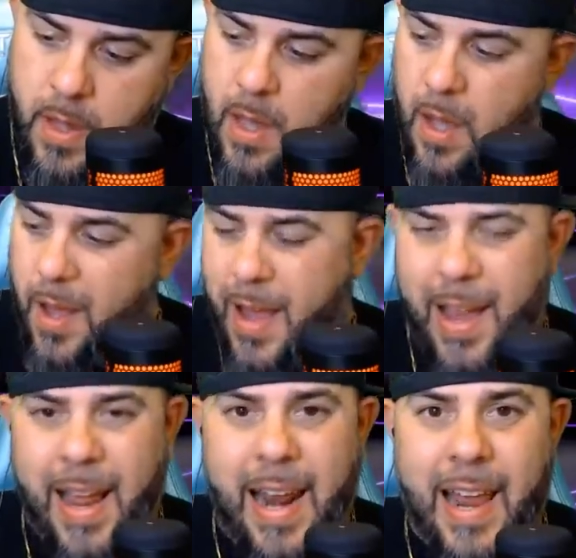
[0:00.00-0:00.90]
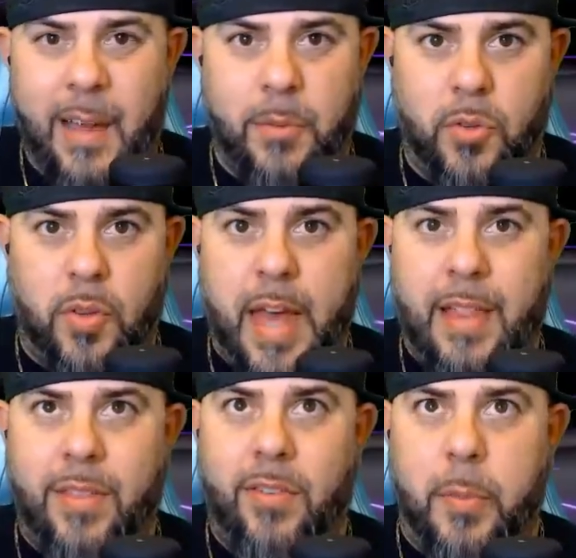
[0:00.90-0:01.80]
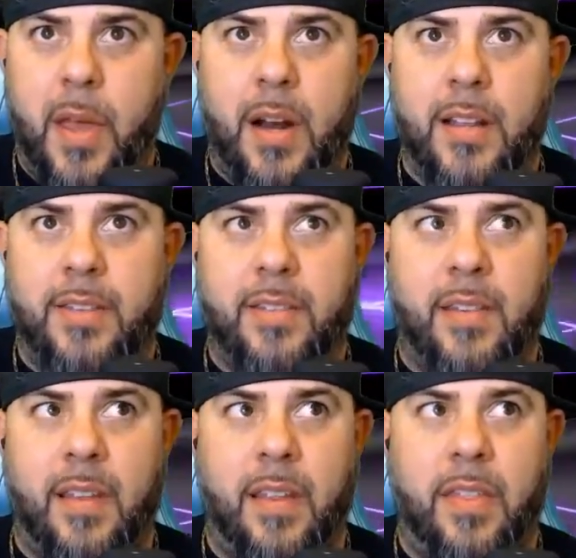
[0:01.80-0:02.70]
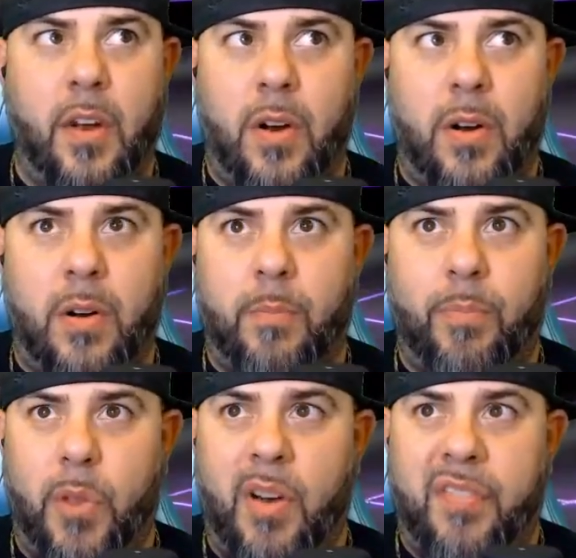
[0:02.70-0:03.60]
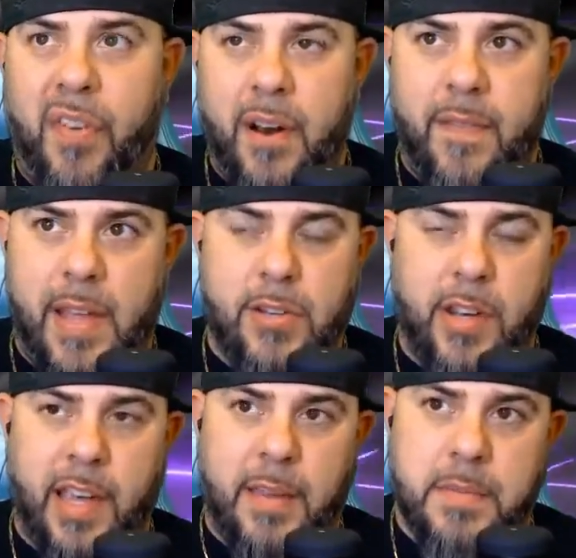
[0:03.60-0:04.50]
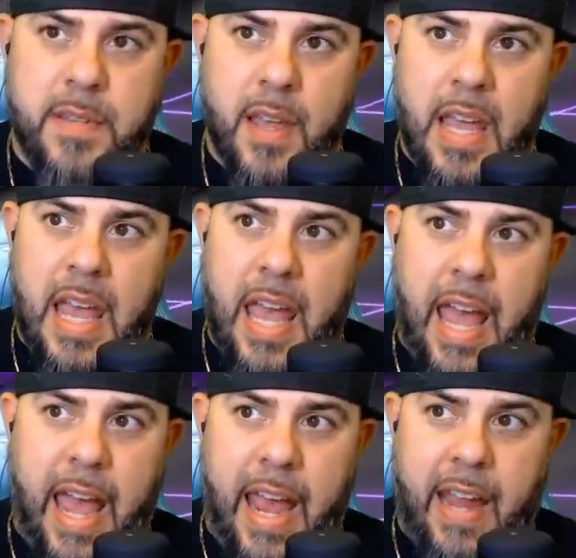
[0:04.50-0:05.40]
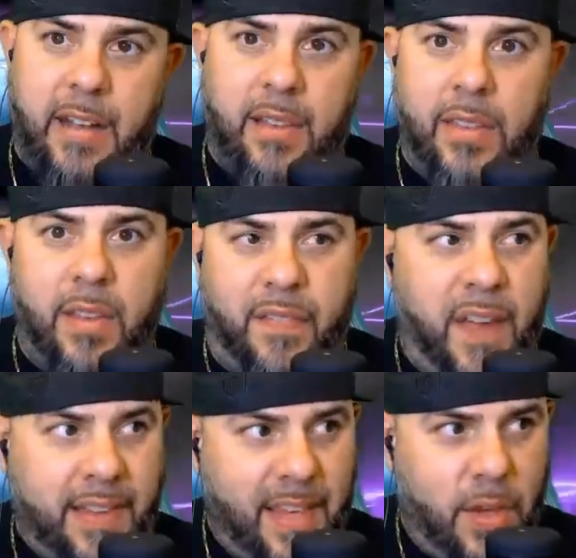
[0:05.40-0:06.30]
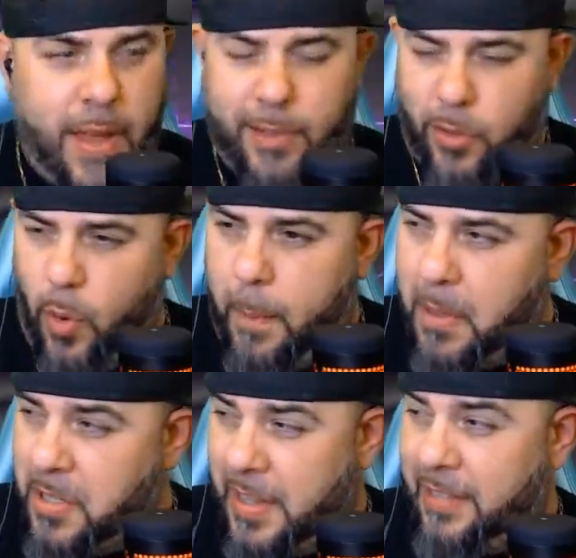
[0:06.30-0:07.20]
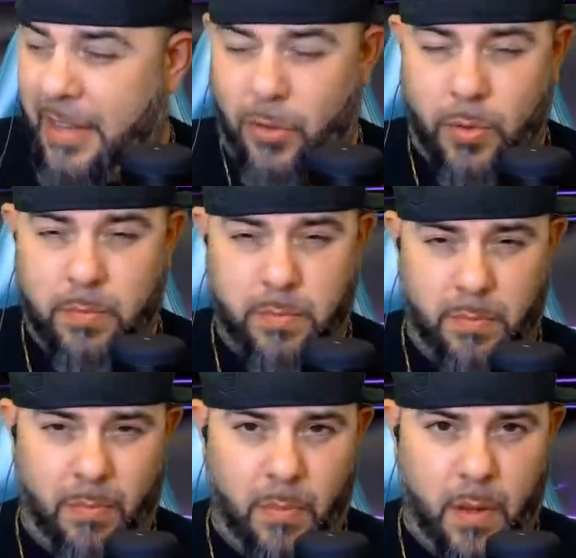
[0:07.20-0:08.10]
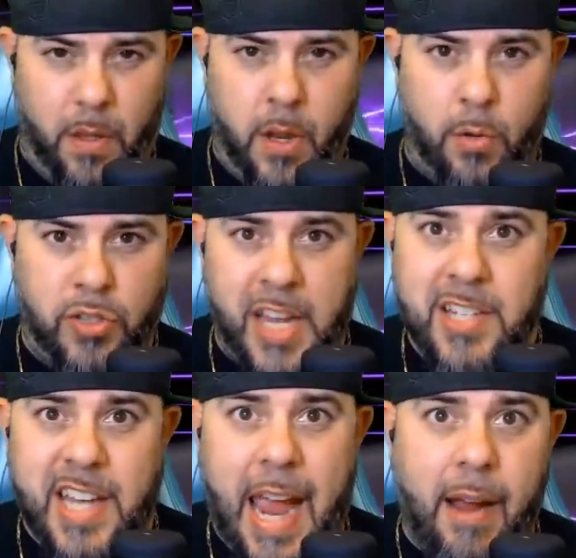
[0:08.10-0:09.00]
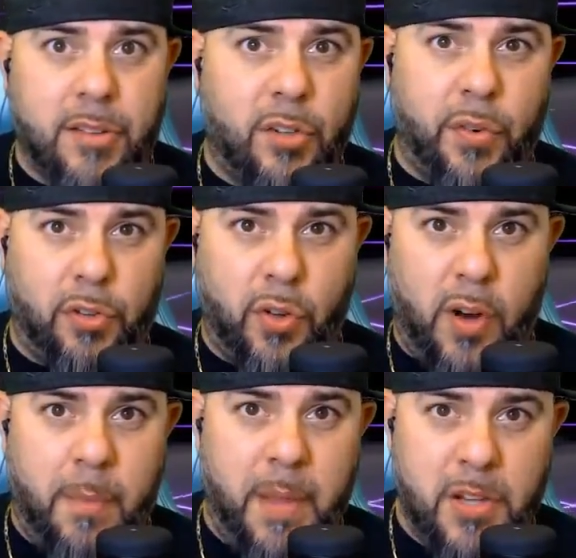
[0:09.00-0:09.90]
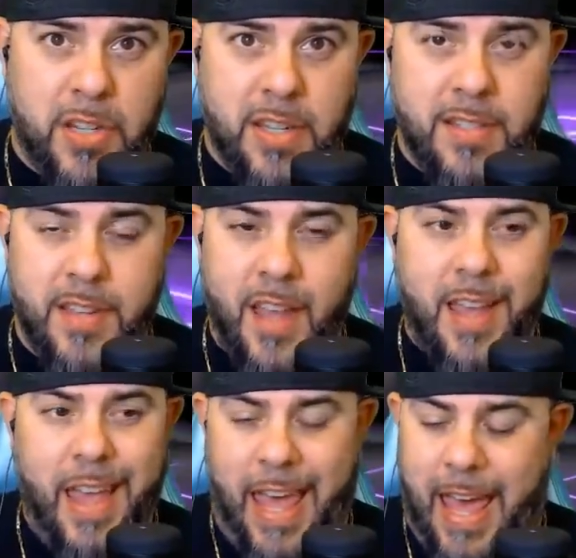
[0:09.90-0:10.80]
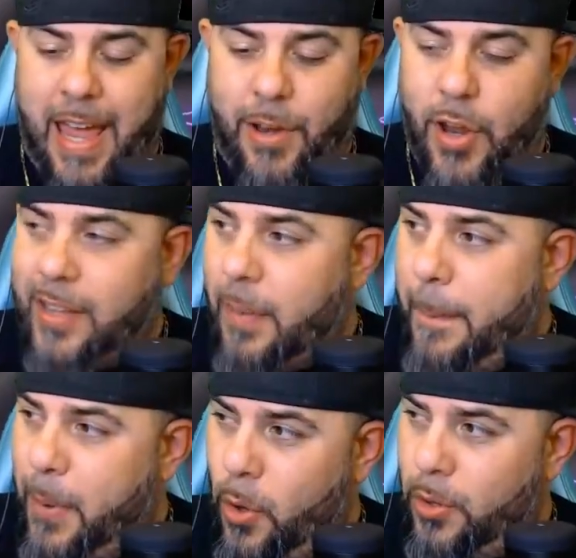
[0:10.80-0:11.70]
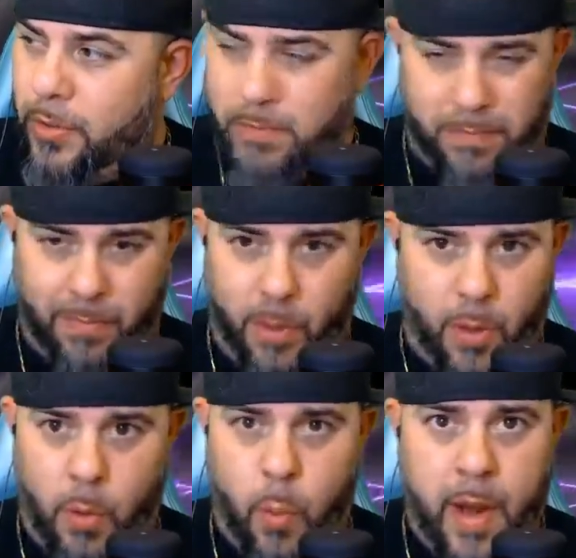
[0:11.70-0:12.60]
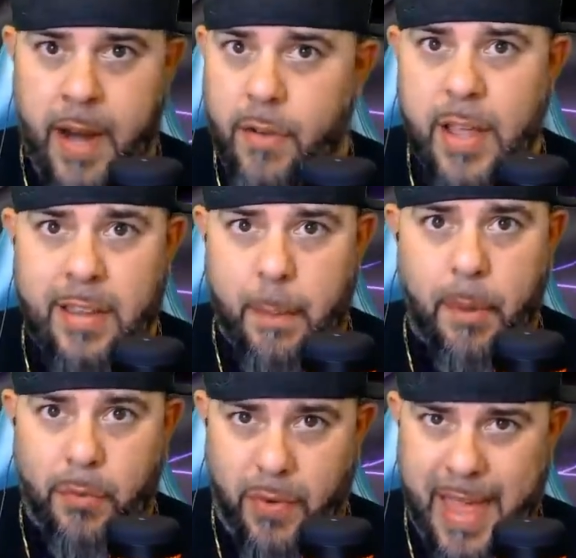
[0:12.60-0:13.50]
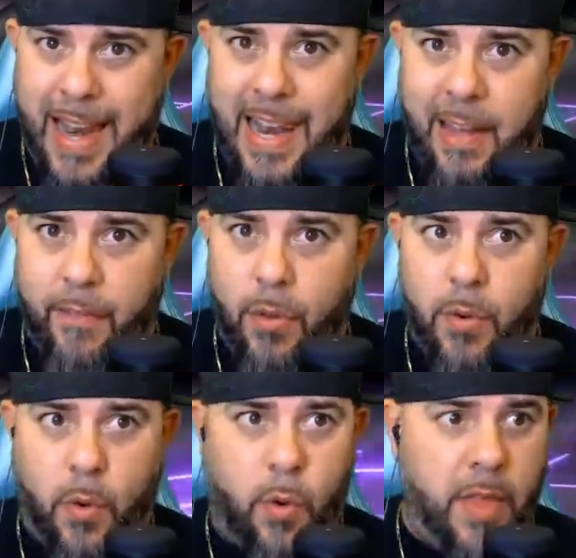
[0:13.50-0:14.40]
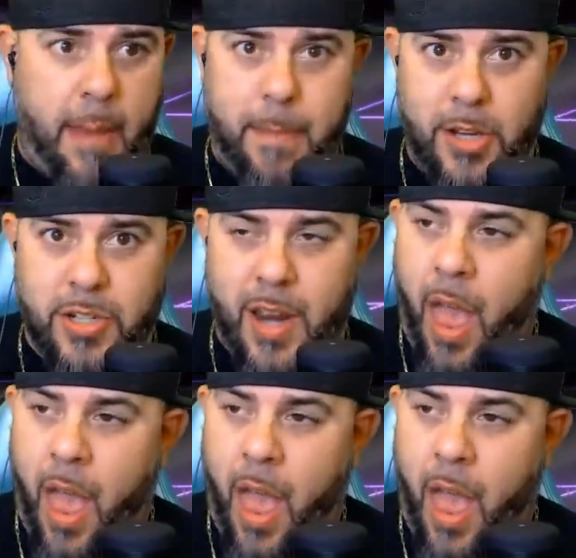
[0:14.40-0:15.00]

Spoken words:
I like them too. To be honest, they're fun adventure games, and the fact that you have to do a bunch of things, you have to, change characters for certain missions, and you get to build whatever you have to build for that level or that mission.